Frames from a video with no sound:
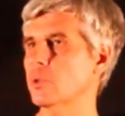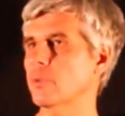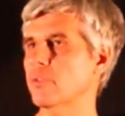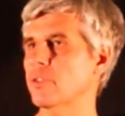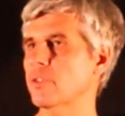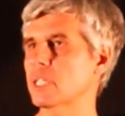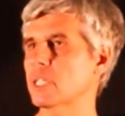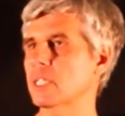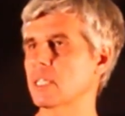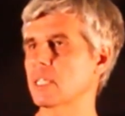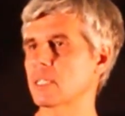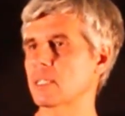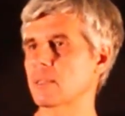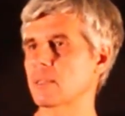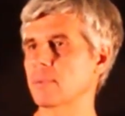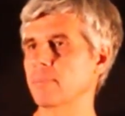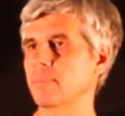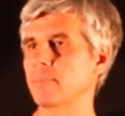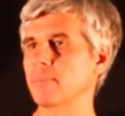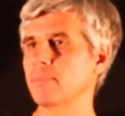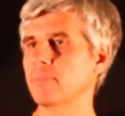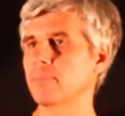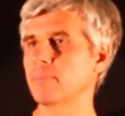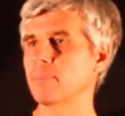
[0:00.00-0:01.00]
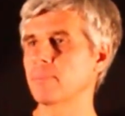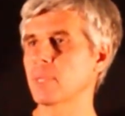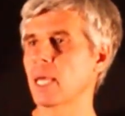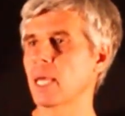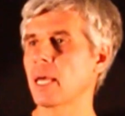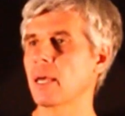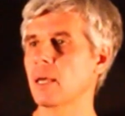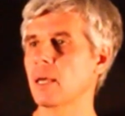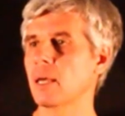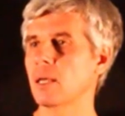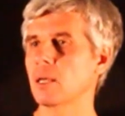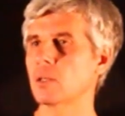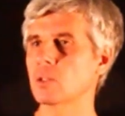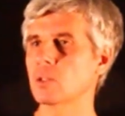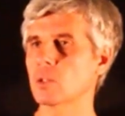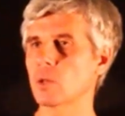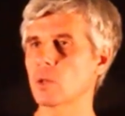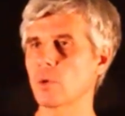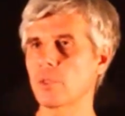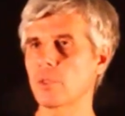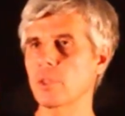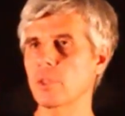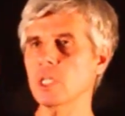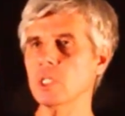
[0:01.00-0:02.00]
of the system.
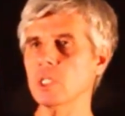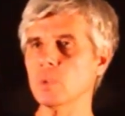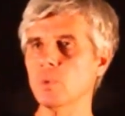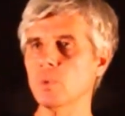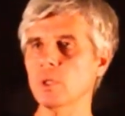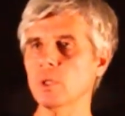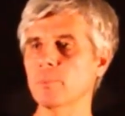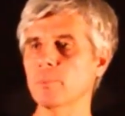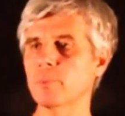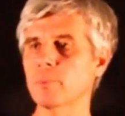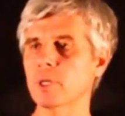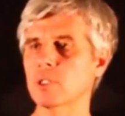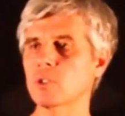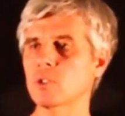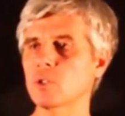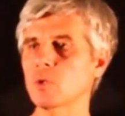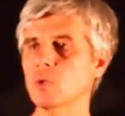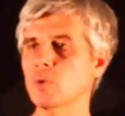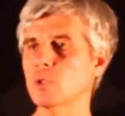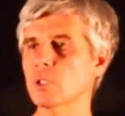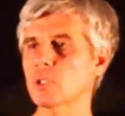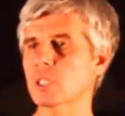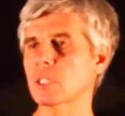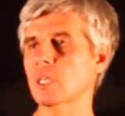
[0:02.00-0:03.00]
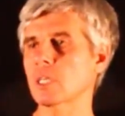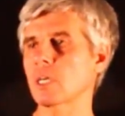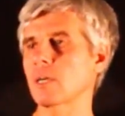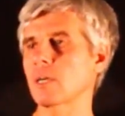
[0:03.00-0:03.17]
So this will produce